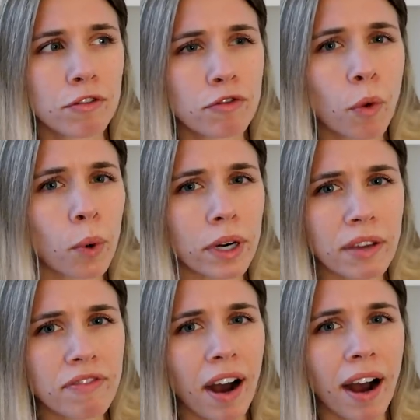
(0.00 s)

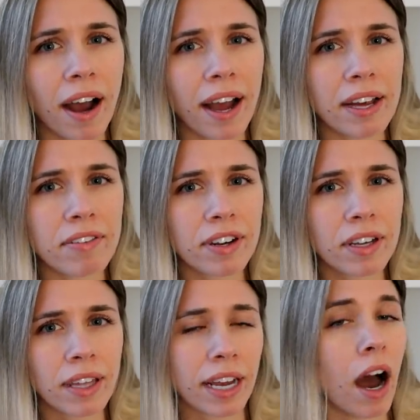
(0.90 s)
45
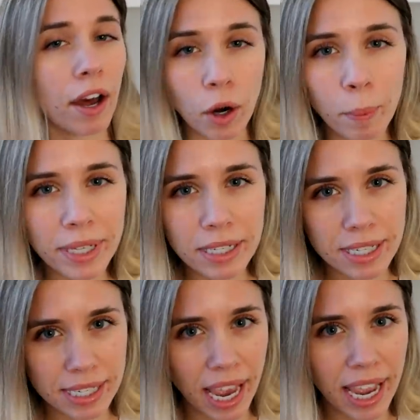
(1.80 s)
like unopened
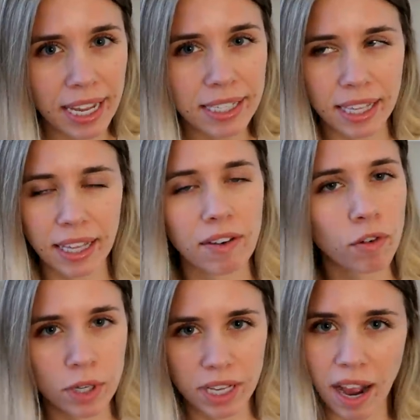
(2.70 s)
skeins. And then
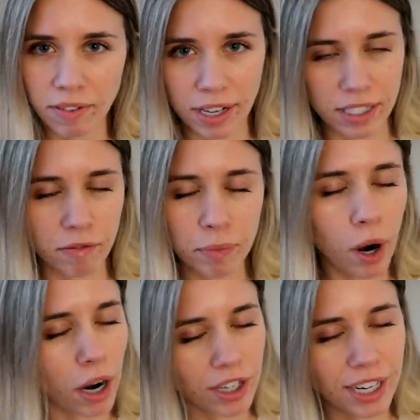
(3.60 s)
of course I have lots of
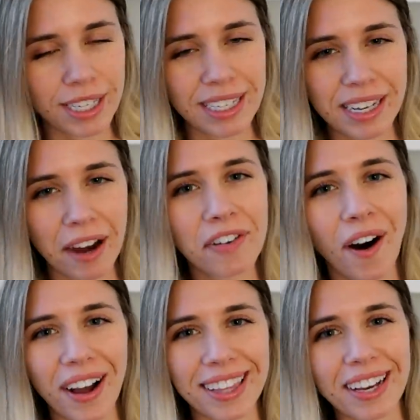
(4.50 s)
projects and stuff
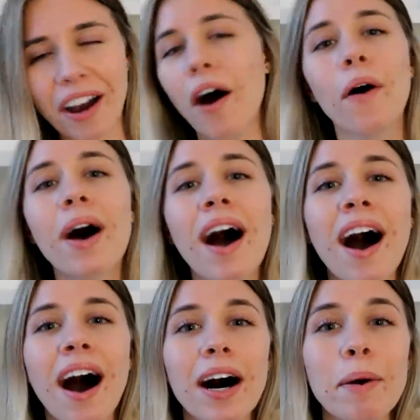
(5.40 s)
on the go.
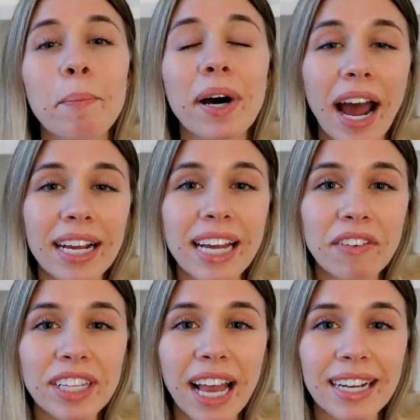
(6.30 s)
But I
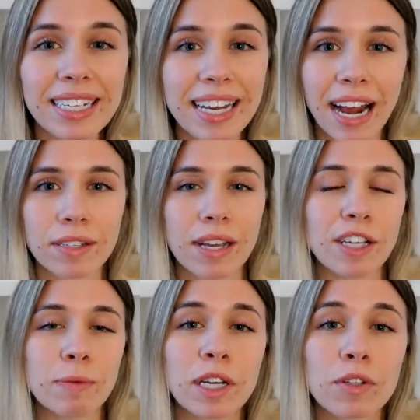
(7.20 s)
definitely had to
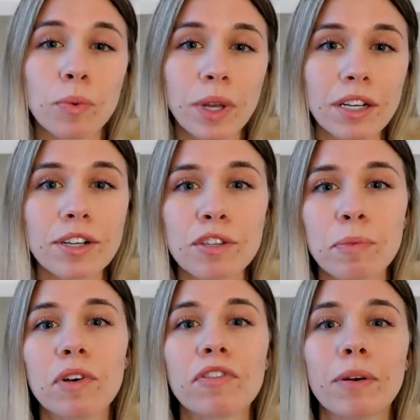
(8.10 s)
downsize because we just
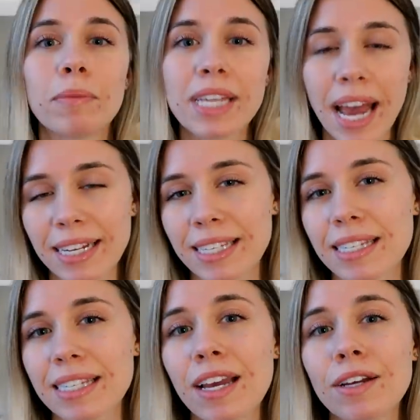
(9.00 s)
moved from
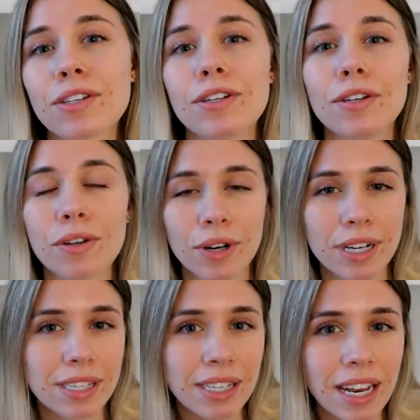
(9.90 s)
Texas to New
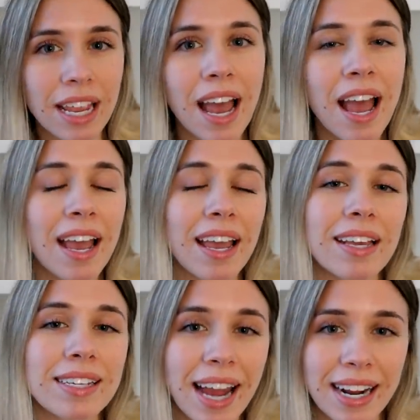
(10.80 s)
York City.
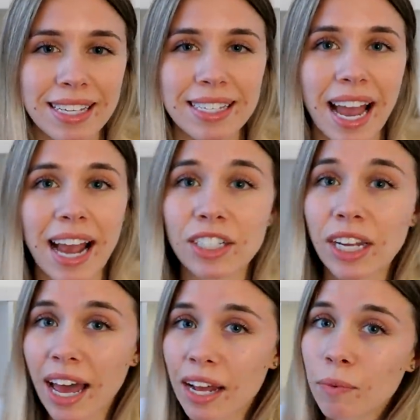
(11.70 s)
In Texas, I
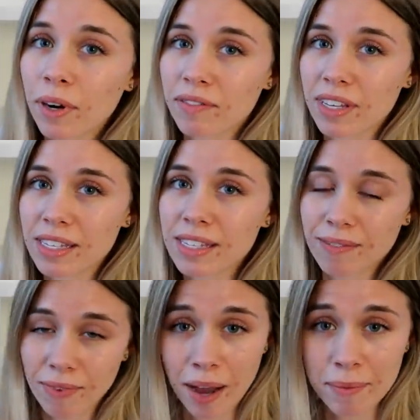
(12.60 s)
actually had one of
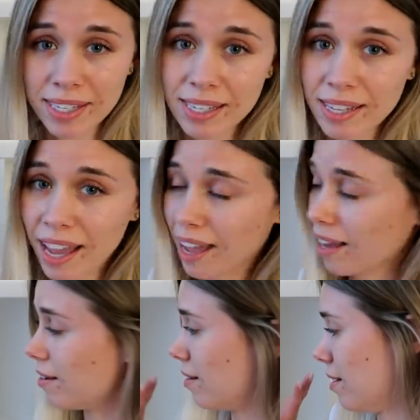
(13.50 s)
these. This is
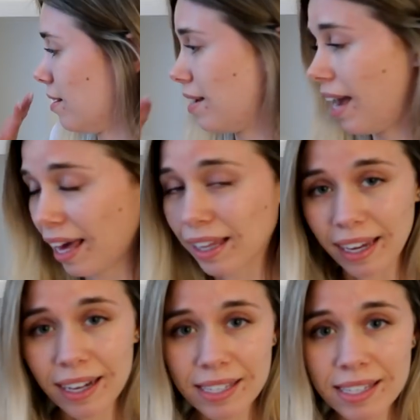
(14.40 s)
a
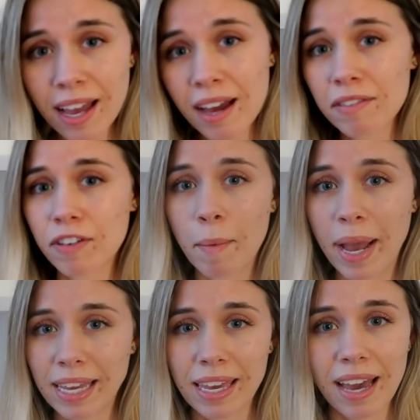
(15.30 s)
Kallax from
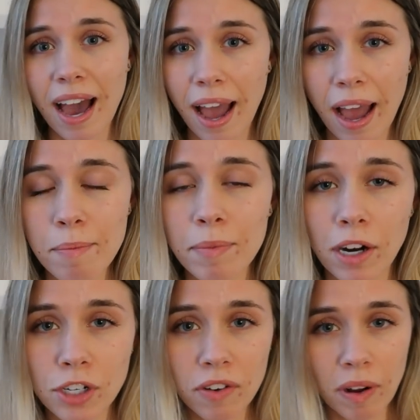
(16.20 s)
Ikea. I'm
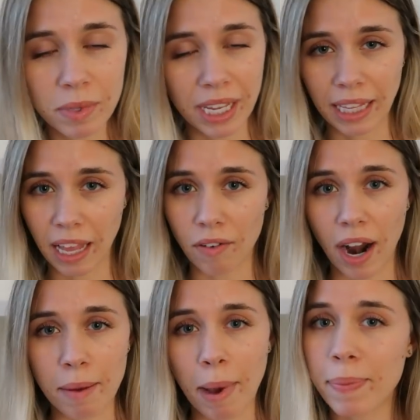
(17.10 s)
not sure if I'm saying that
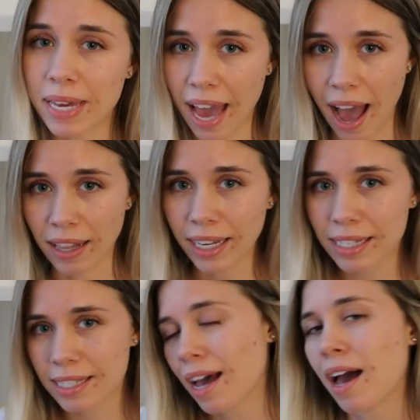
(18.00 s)
right. It might be
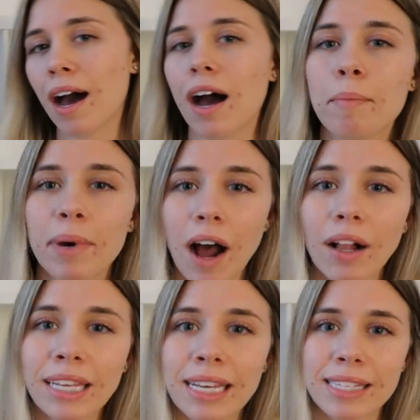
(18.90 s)
Kallax, but
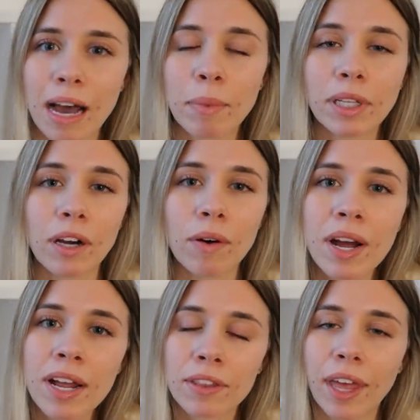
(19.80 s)
I'll link it down below.
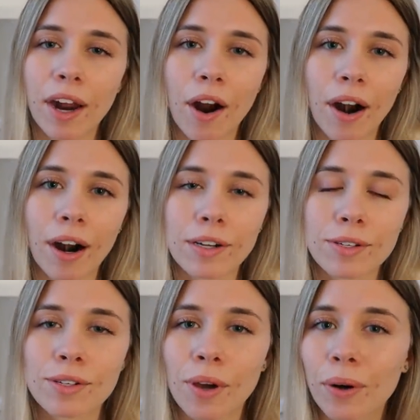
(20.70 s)
They are
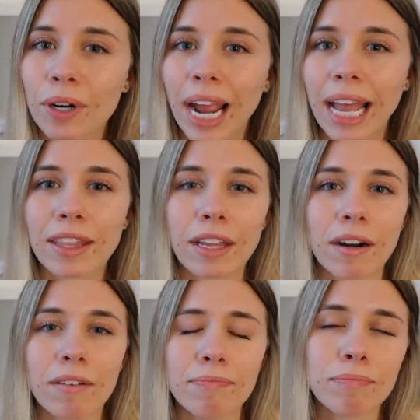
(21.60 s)
so great.
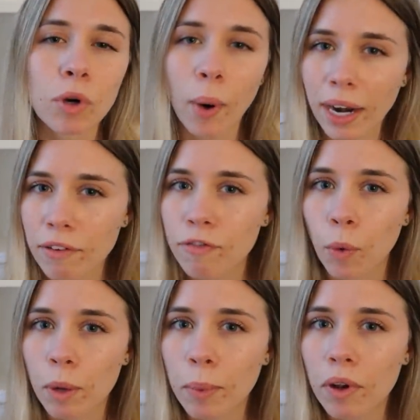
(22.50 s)
They're quite
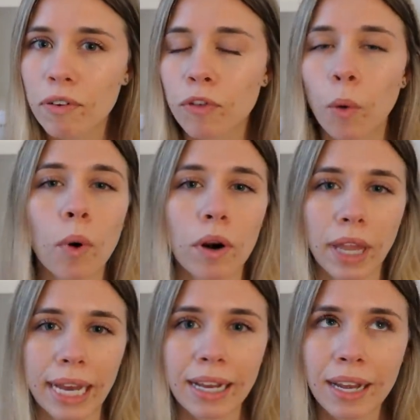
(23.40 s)
affordable for
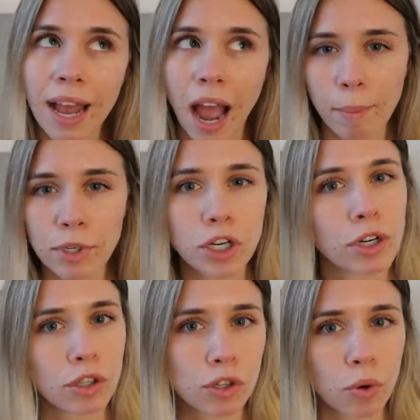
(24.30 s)
like how much you
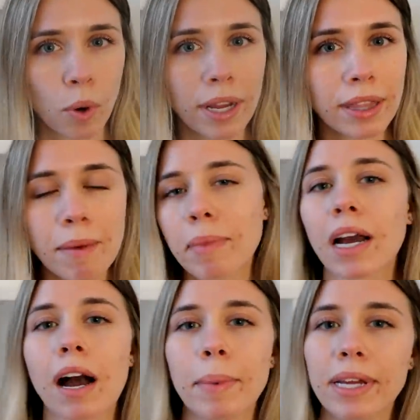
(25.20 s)
can store in them. They
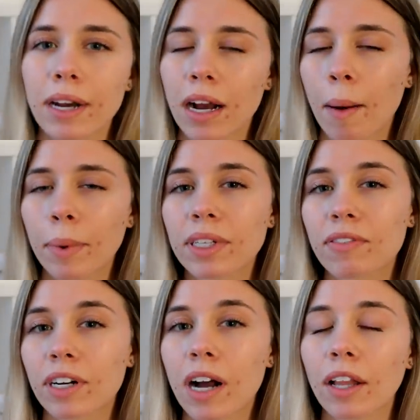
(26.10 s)
come in a couple
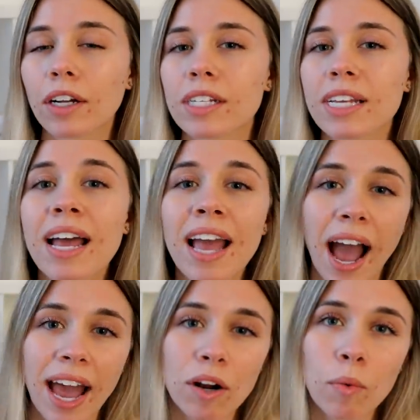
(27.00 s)
different colors.
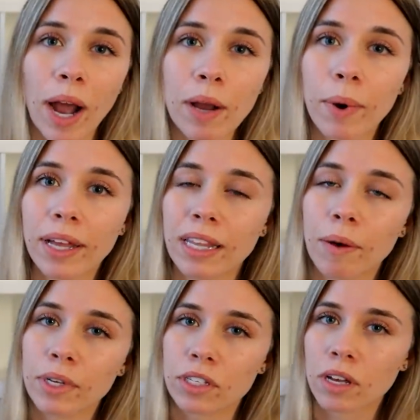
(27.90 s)
I had a white one
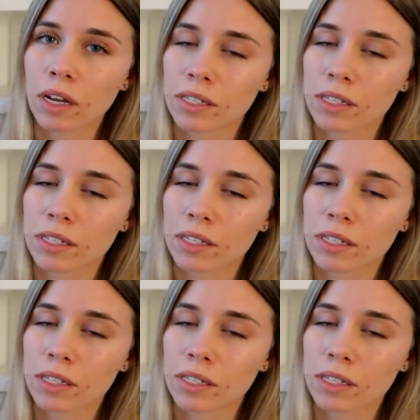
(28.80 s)
that was